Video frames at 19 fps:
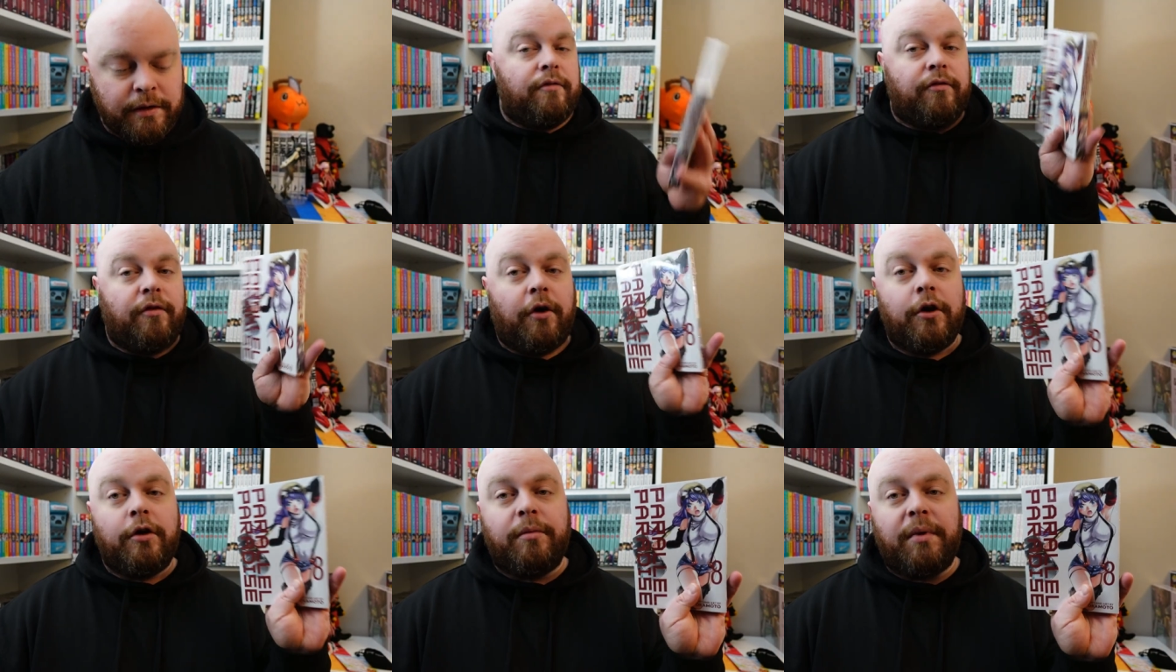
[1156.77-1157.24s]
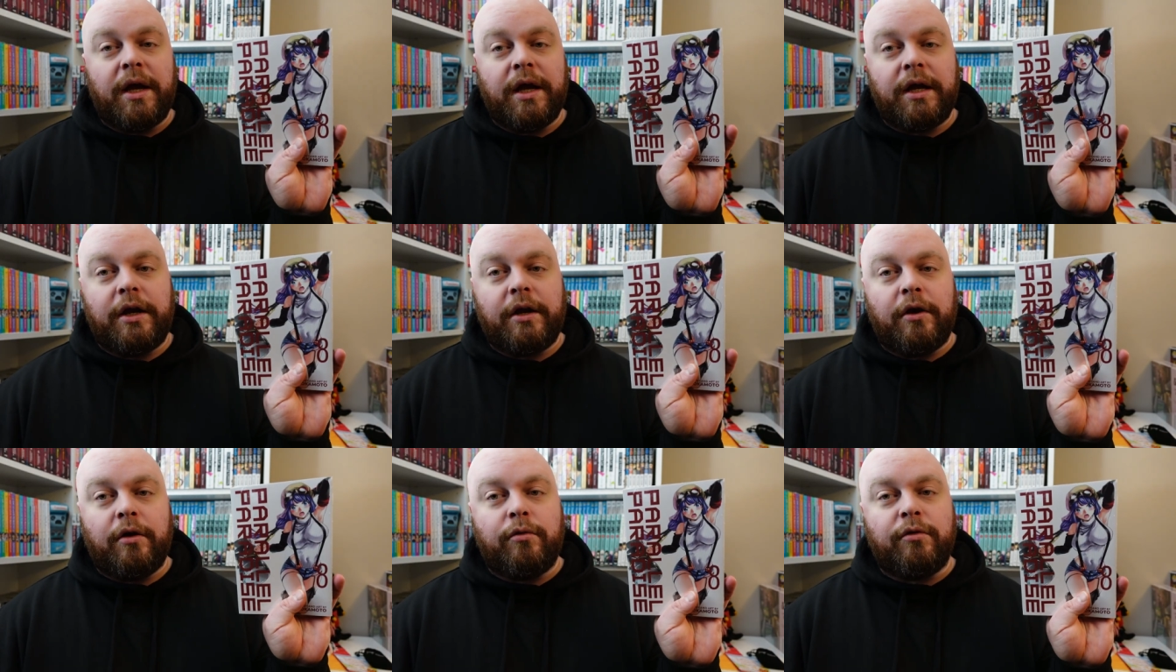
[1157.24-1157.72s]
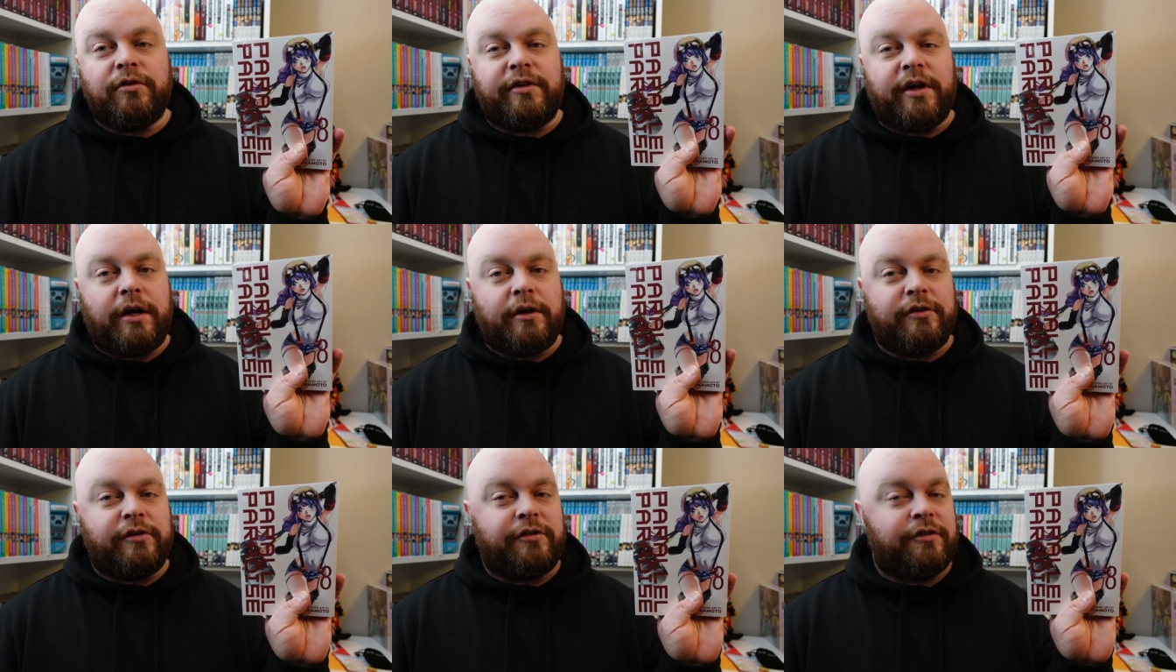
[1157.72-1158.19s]
Volume 8 here was
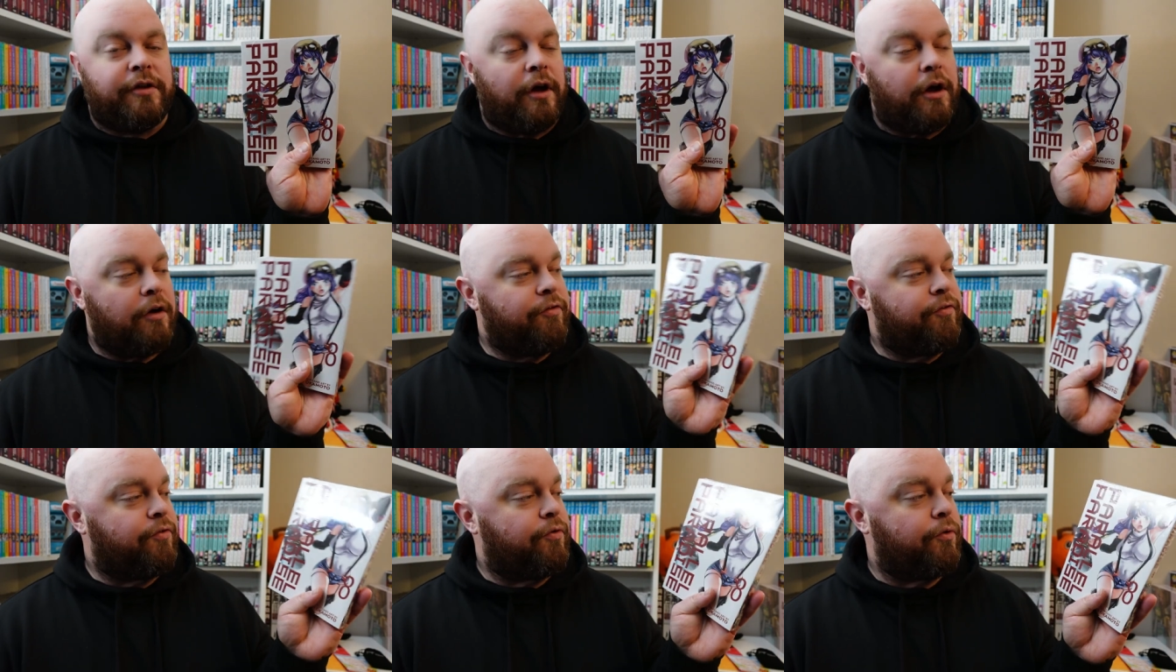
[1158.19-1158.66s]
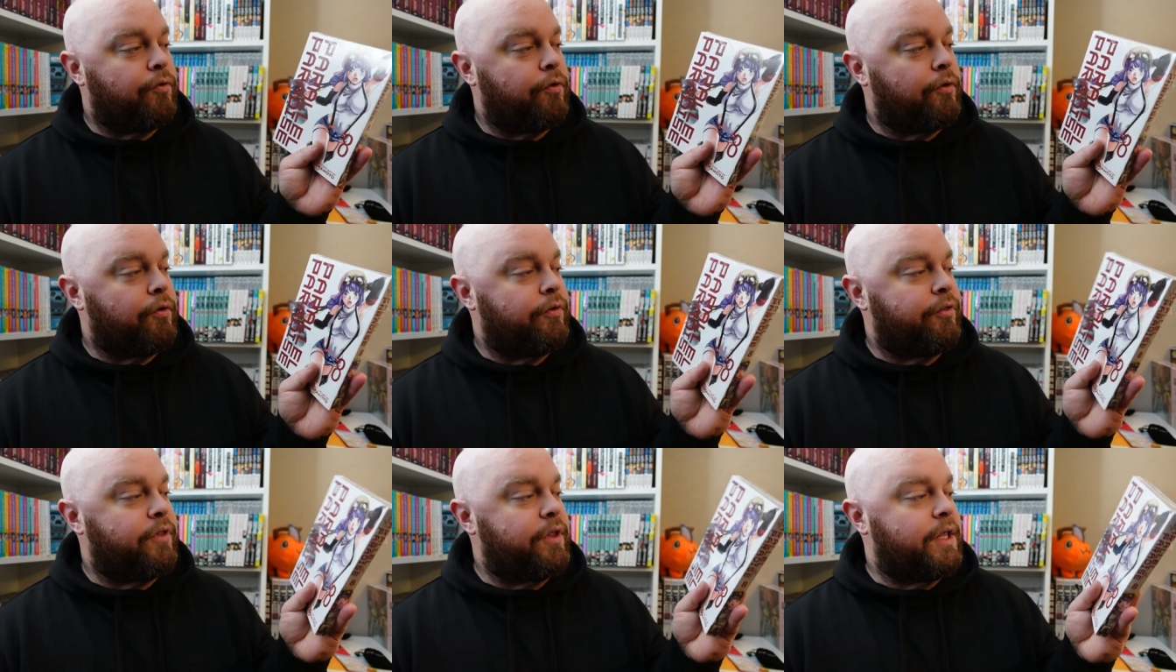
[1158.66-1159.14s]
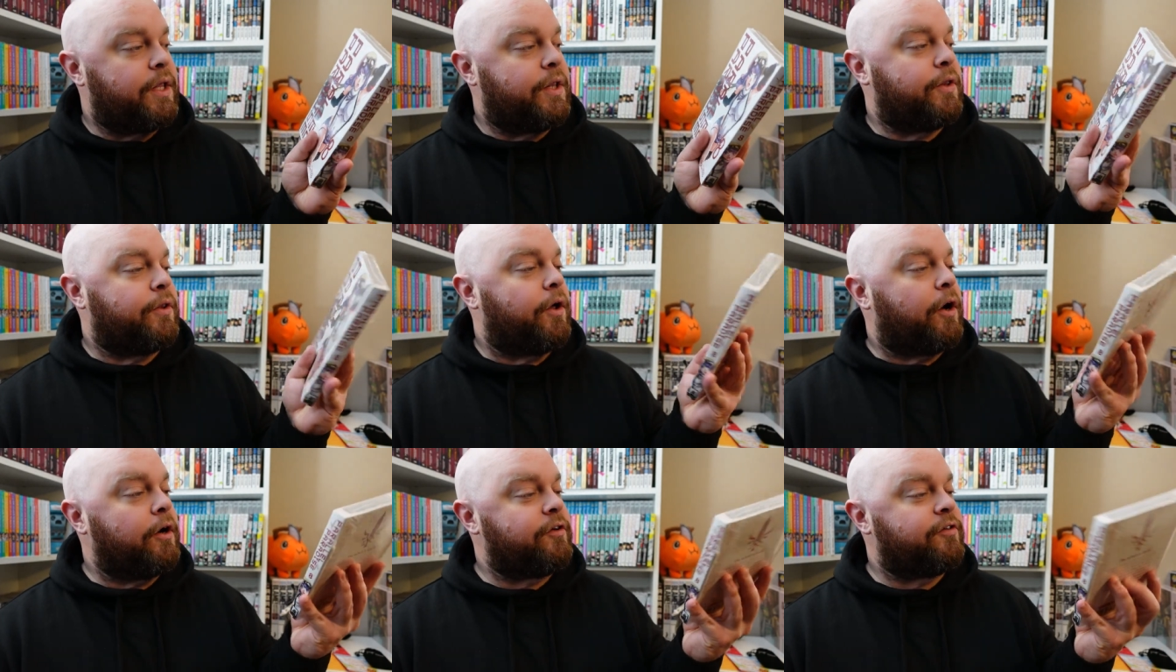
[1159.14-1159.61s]
out of stock for the
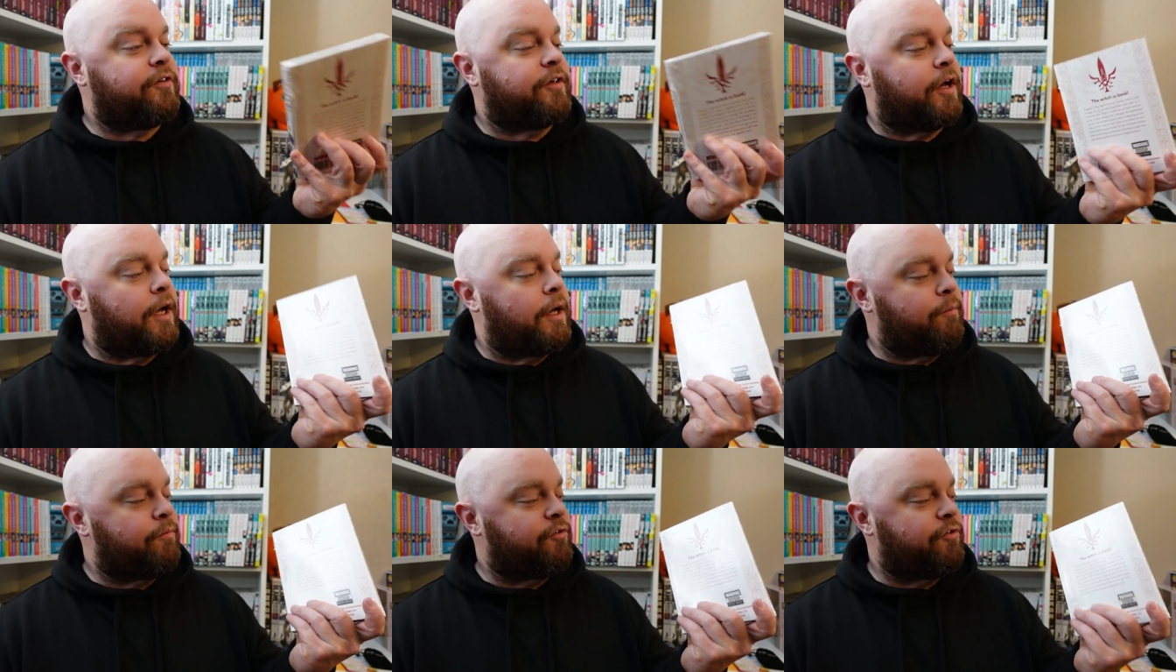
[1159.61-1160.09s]
longest time,